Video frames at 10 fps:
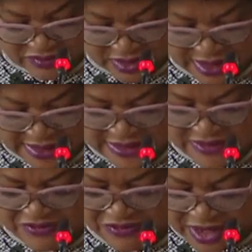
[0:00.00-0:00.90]
Africa is
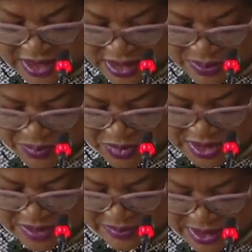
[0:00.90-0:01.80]
a very
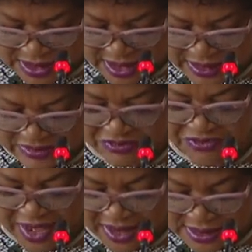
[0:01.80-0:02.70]
important matter. In
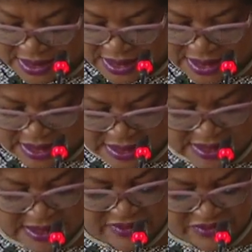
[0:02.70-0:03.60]
fact, it is